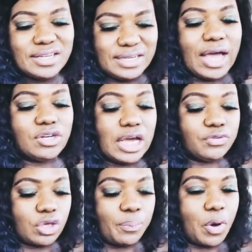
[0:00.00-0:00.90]
Now they have
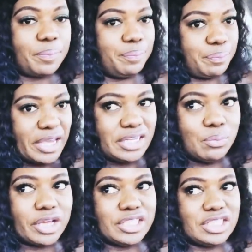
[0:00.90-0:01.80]
to keep up paying the
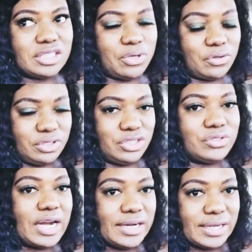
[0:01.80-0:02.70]
mortgages because the
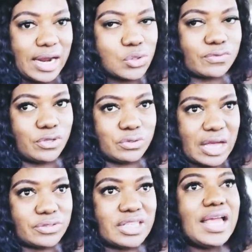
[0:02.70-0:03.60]
children are in the house for those
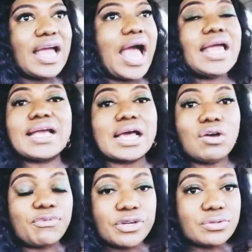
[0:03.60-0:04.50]
houses, and they
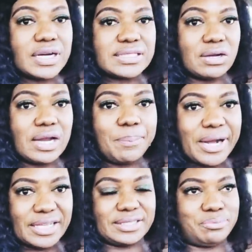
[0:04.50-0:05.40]
cannot afford to rent another
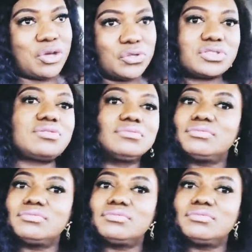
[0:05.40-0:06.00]
place because